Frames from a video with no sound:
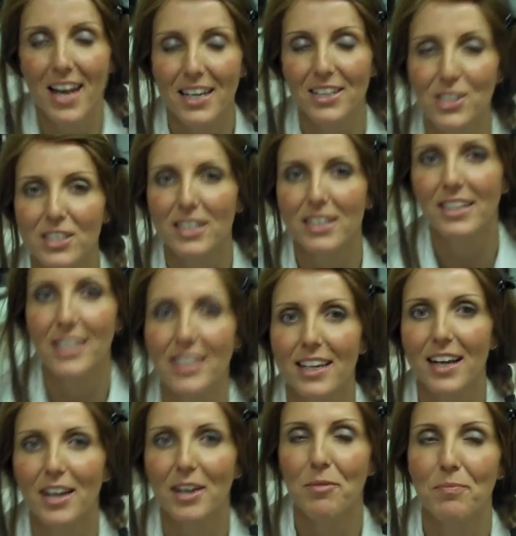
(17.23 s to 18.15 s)
Yeah,
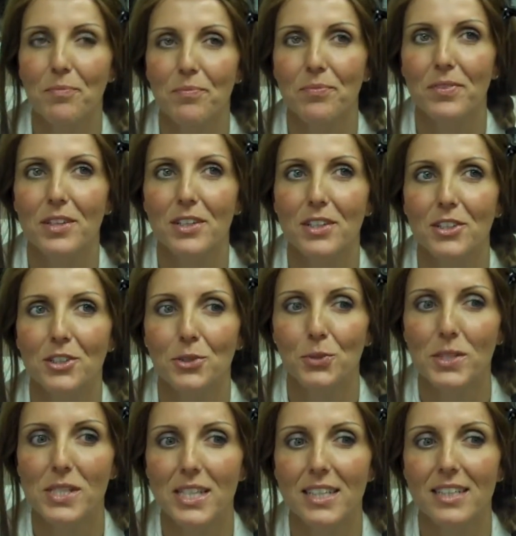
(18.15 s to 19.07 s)
actually um,
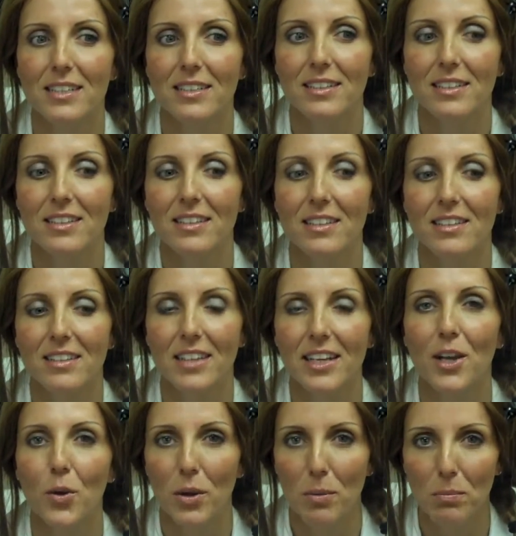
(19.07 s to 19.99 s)
using
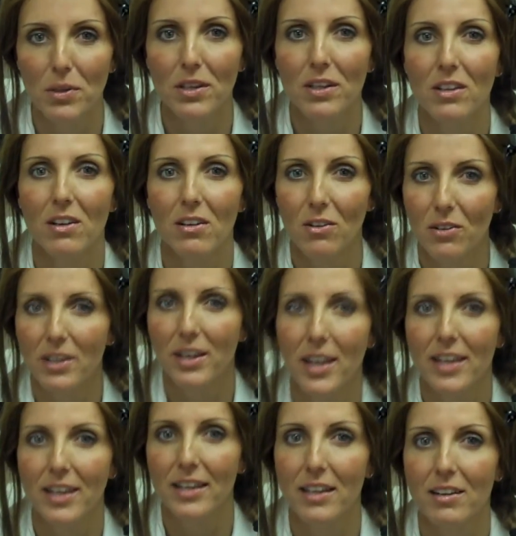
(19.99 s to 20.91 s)
the equipment
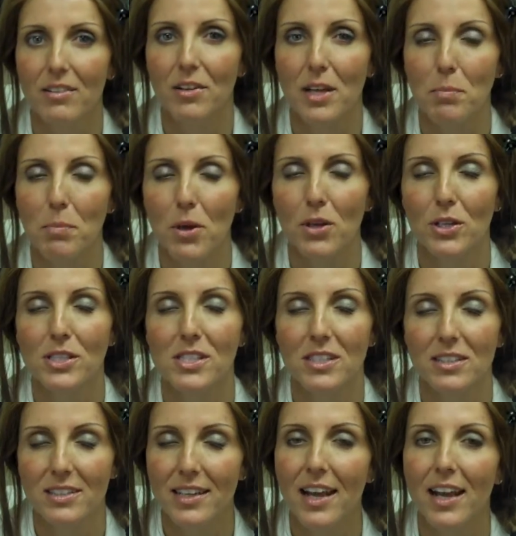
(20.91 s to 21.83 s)
on a on a
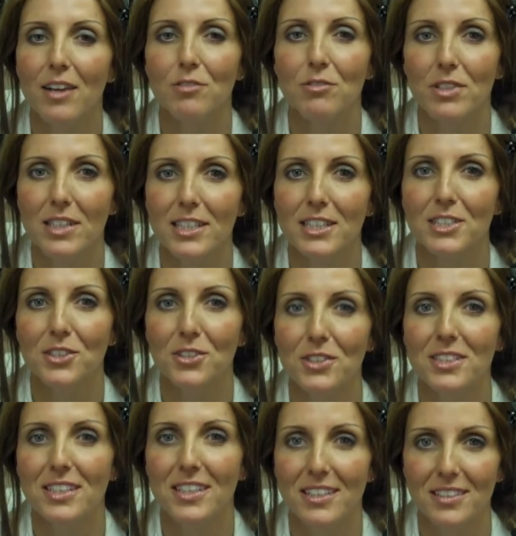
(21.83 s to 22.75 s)
person. Yeah, I really
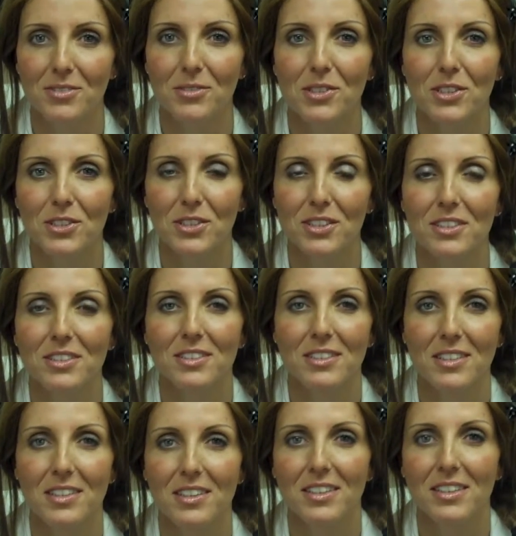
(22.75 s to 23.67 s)
enjoyed it. It was good.